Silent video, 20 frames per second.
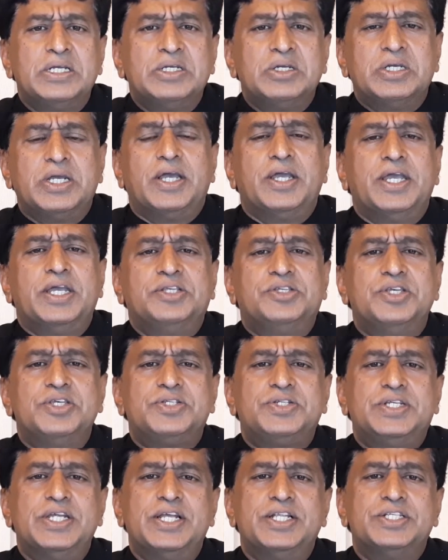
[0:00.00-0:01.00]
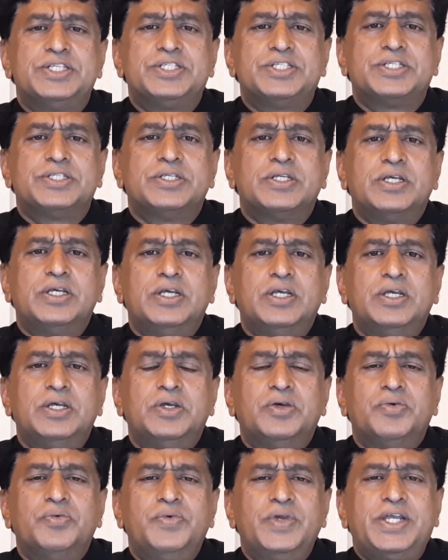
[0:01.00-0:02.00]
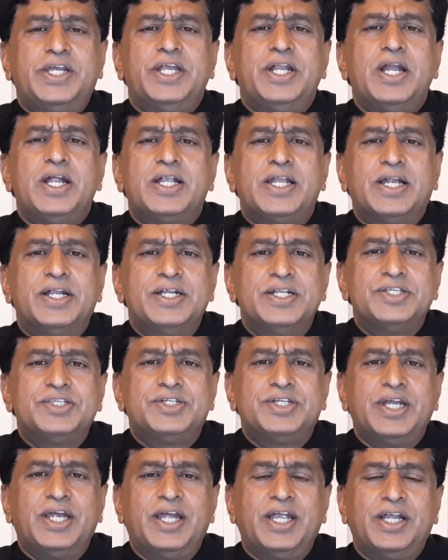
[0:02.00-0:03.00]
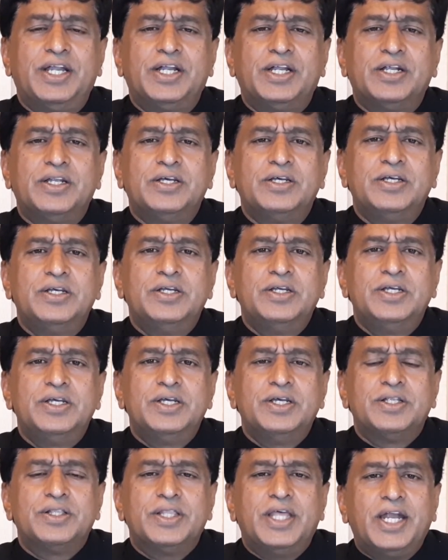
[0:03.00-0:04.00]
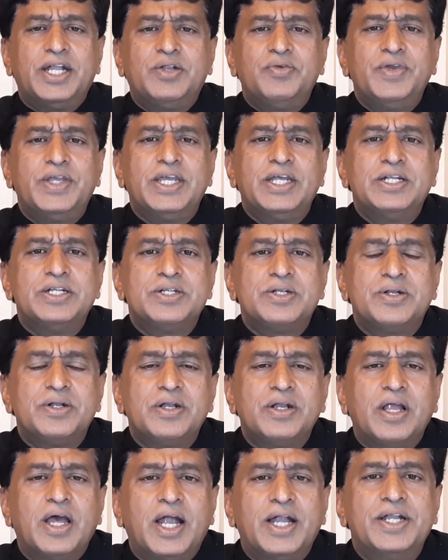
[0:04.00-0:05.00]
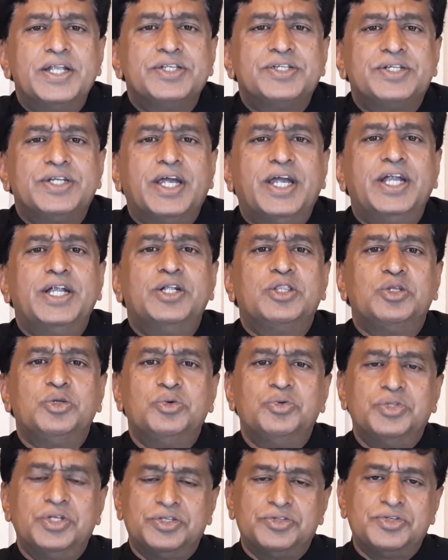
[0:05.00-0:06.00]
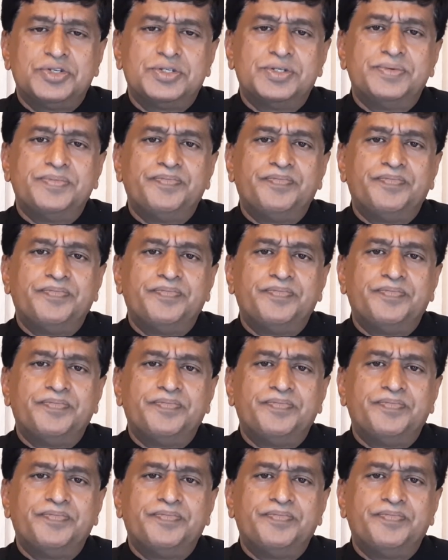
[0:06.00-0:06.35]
the existence, we cannot understand, that we can understand through this.